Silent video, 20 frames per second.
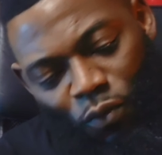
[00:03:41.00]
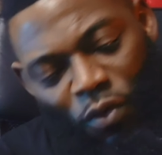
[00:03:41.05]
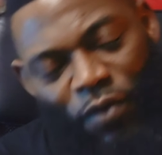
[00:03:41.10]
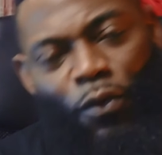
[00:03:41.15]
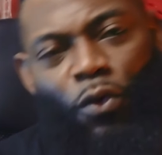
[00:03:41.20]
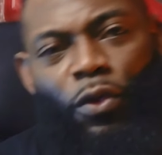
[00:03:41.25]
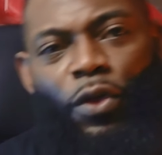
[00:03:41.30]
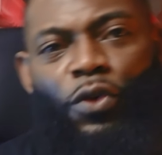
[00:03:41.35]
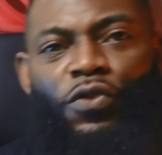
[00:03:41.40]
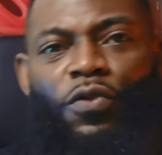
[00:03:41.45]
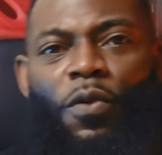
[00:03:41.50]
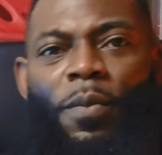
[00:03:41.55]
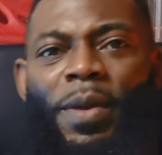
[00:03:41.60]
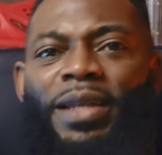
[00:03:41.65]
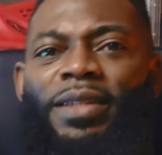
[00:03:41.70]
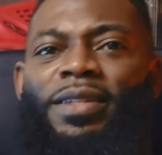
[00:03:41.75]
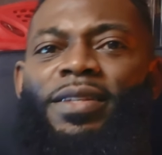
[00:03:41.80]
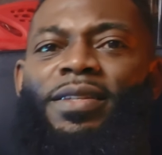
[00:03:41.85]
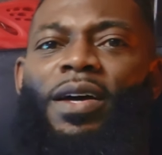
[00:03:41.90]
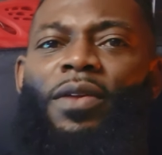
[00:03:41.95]
With all those
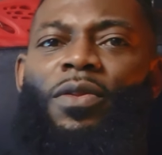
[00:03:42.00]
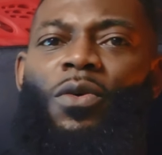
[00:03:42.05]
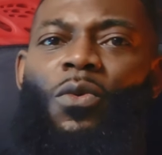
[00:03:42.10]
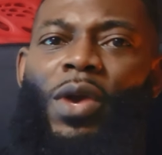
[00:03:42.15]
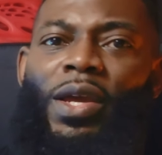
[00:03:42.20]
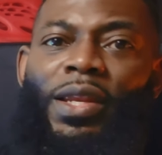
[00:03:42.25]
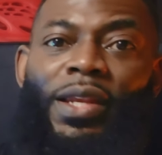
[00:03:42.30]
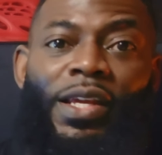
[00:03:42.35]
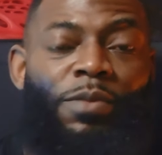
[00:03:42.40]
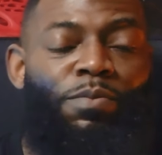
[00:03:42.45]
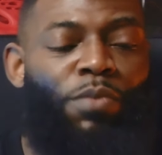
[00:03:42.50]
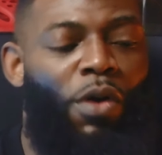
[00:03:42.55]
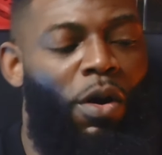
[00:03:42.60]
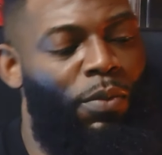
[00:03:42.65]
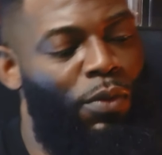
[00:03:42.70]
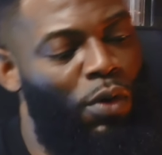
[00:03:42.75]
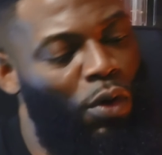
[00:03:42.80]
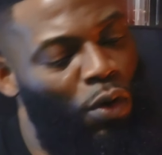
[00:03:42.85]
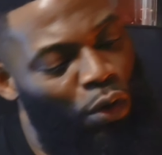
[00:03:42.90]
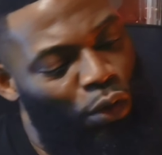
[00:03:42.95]
formalities out the way, let's
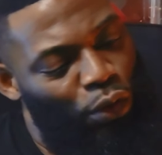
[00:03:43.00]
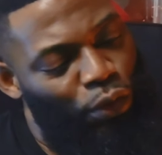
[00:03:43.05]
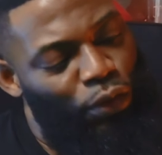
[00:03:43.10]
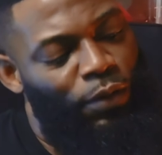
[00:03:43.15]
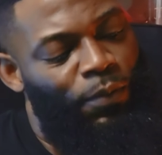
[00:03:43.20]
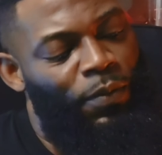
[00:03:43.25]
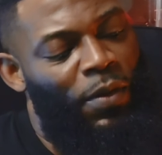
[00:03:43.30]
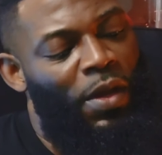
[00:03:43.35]
pop the hood.